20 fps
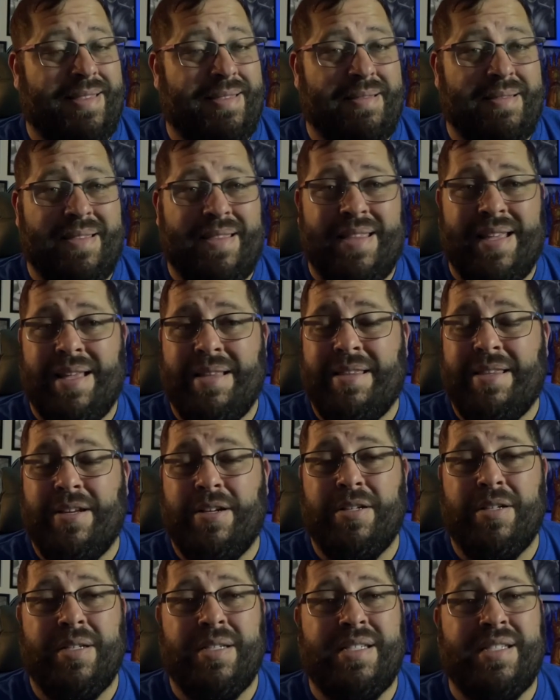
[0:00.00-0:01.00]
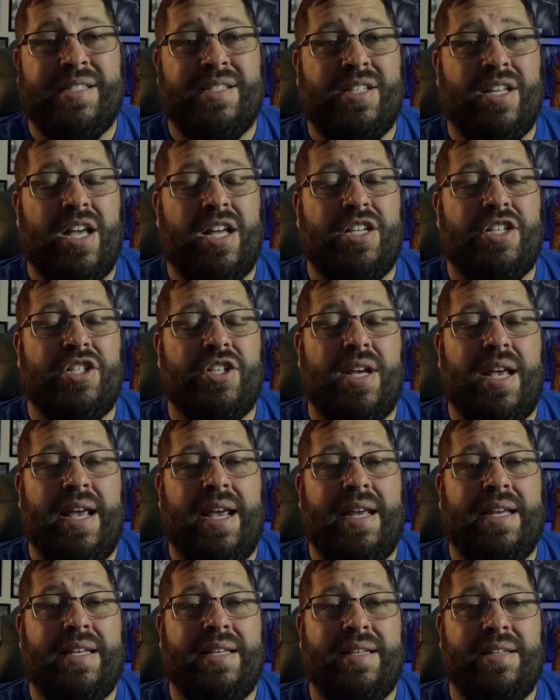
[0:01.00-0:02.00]
that there is such
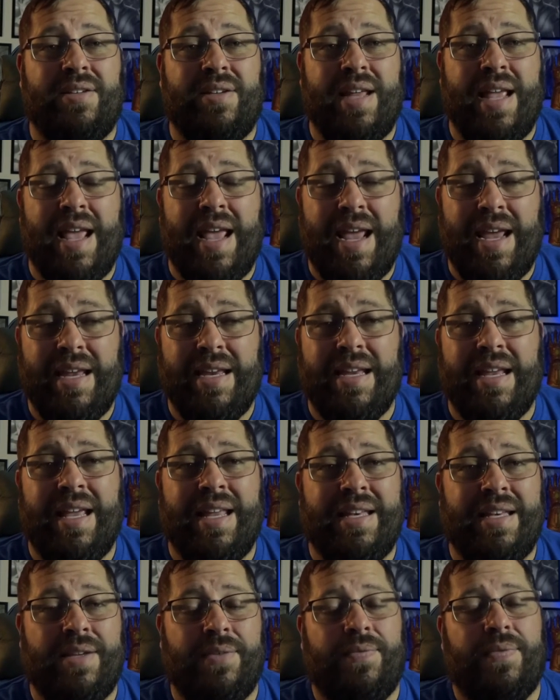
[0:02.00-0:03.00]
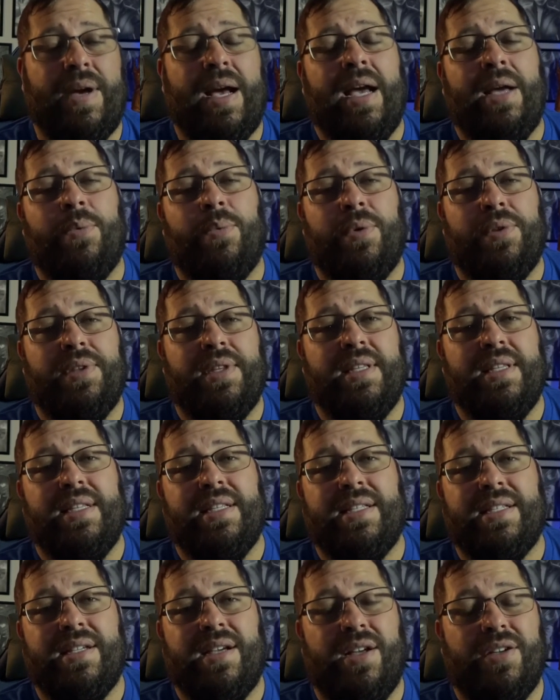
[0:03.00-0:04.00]
a hate and divide within
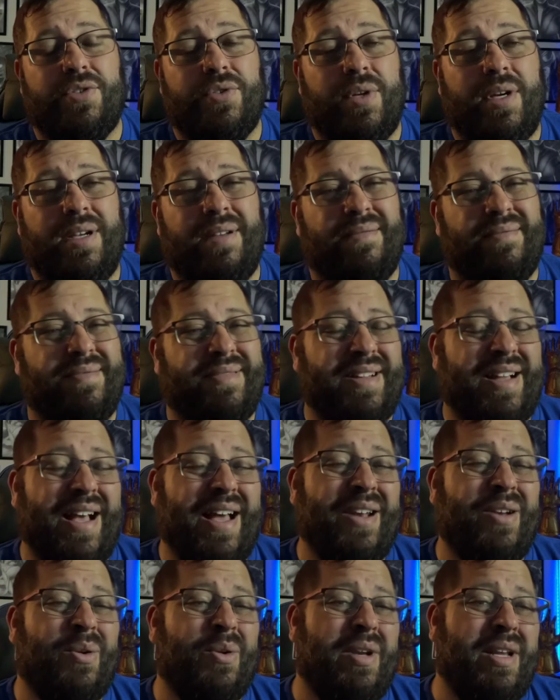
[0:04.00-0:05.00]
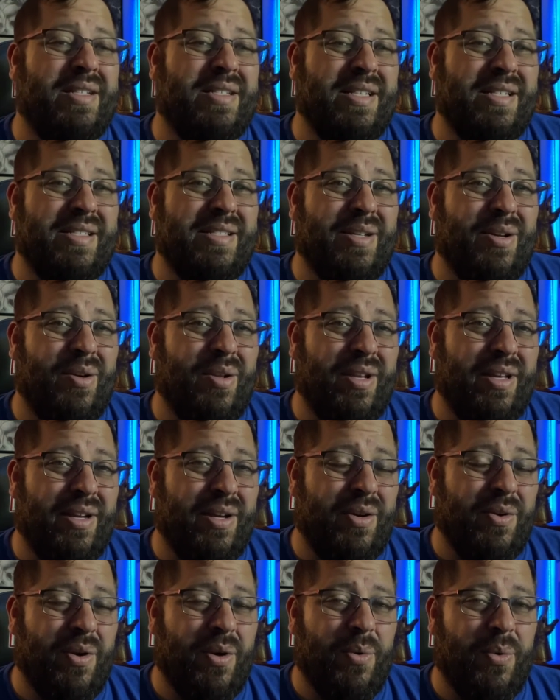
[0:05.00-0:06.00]
this country. I don't necessarily
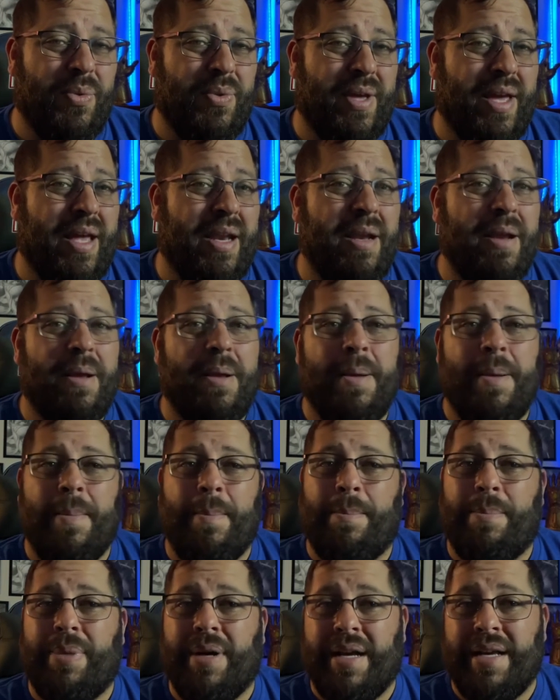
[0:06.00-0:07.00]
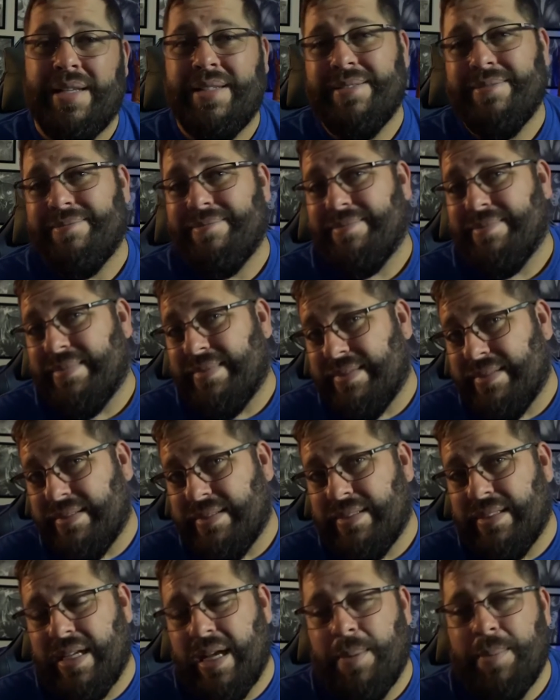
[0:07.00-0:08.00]
agree with that, but
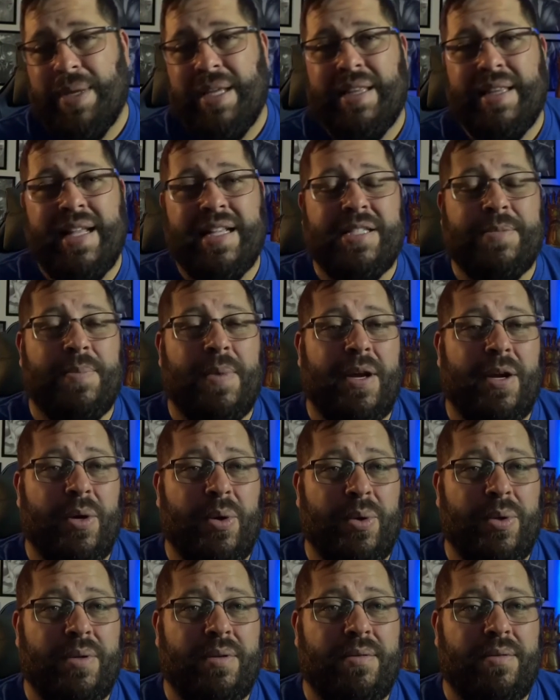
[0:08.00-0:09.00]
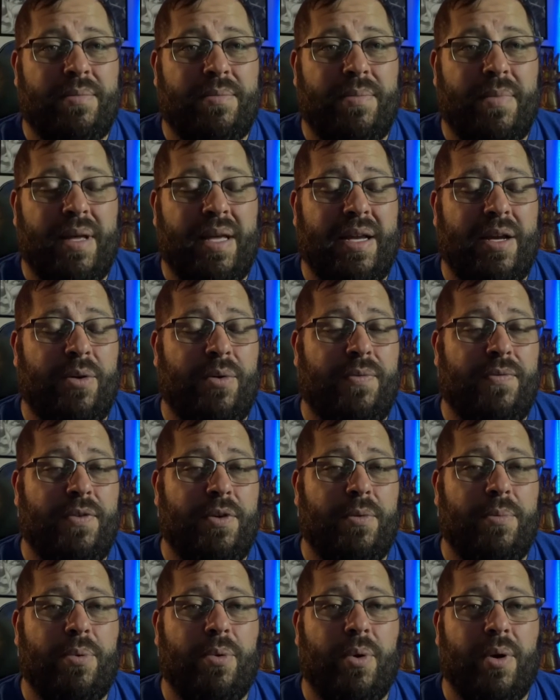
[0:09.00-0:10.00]
I mean, that's my own
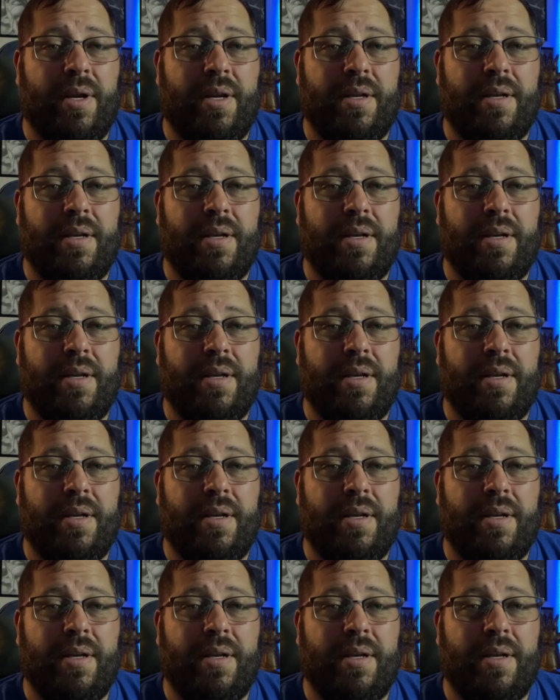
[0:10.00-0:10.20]
viewpoint.